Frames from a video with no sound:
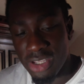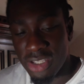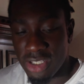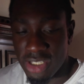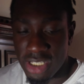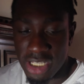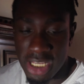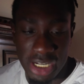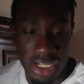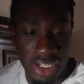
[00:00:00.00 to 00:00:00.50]

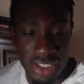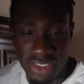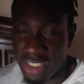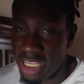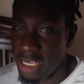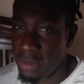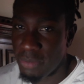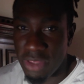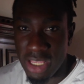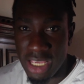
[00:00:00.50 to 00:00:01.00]
And then the
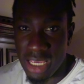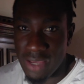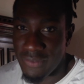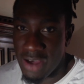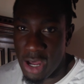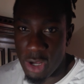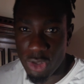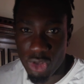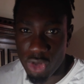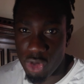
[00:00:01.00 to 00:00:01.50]
same thing if I
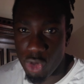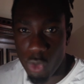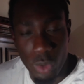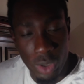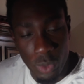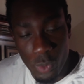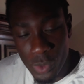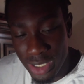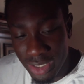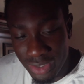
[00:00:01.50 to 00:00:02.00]
was to do
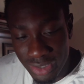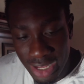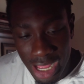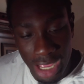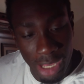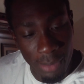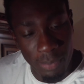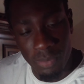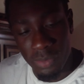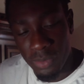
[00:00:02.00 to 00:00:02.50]
it one
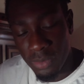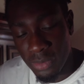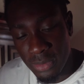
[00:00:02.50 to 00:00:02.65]
time.